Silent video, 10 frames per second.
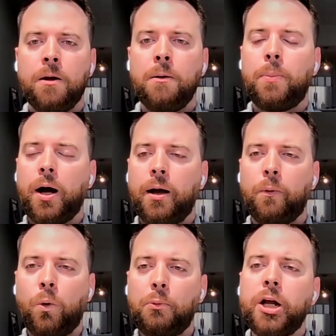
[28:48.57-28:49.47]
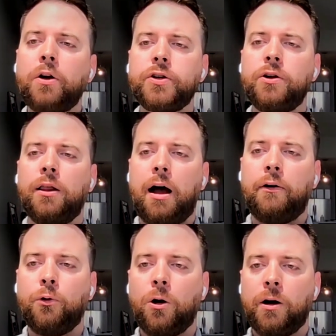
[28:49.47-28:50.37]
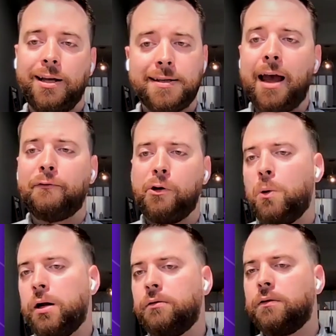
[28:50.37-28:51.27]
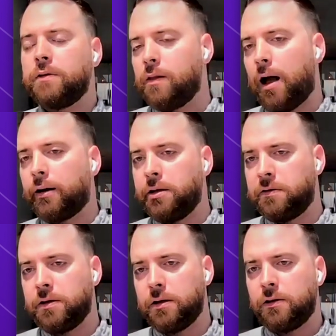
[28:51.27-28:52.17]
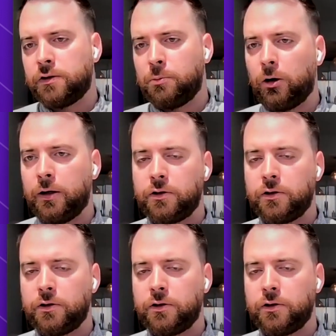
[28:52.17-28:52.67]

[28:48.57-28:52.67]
But what we also allow for is everyone to log into Smartling.